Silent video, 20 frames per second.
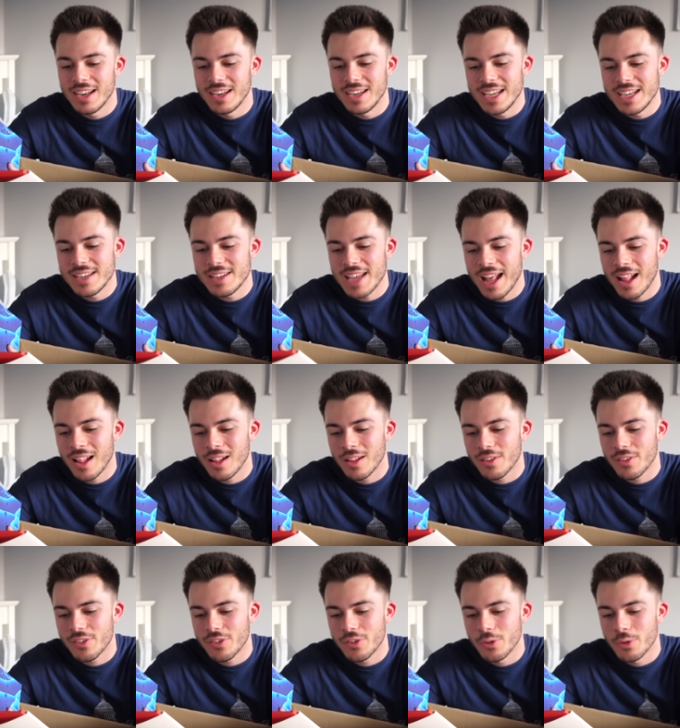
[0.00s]
lead
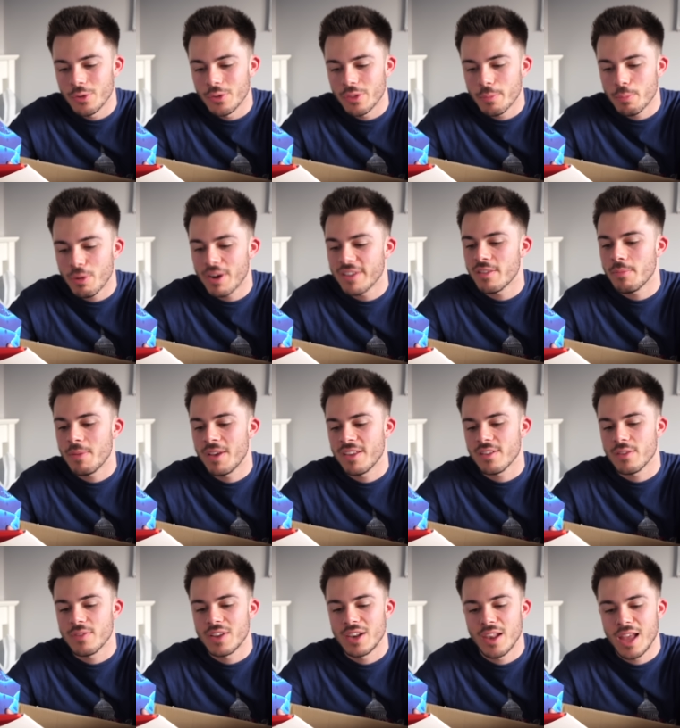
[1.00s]
Elle to the precipice
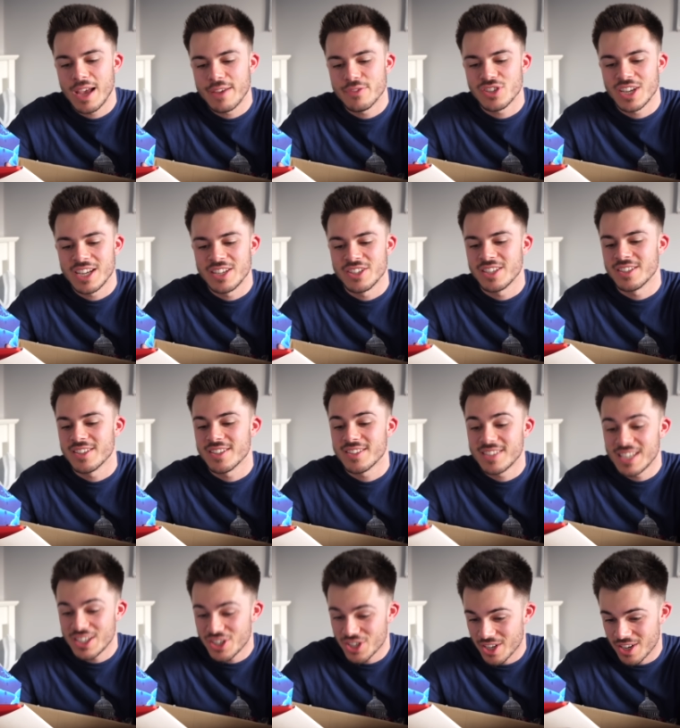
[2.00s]
of a life-changing
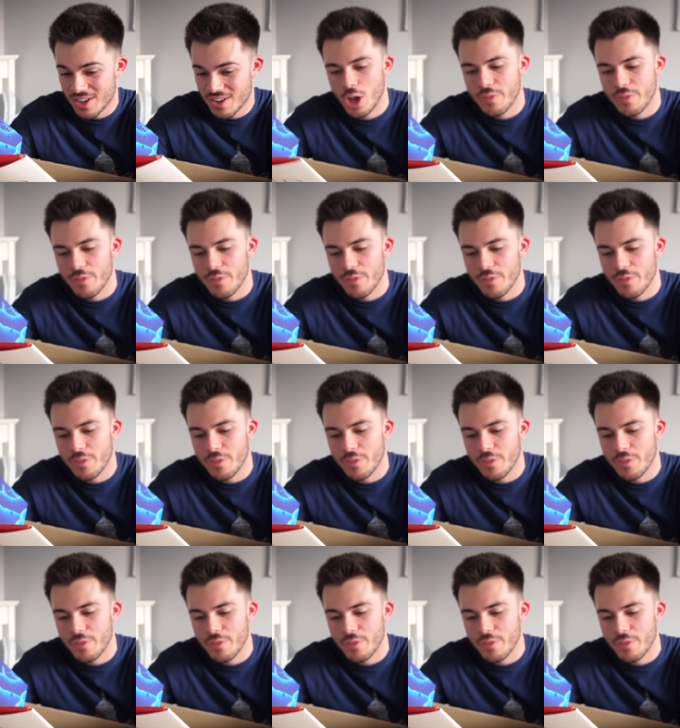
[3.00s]
decision.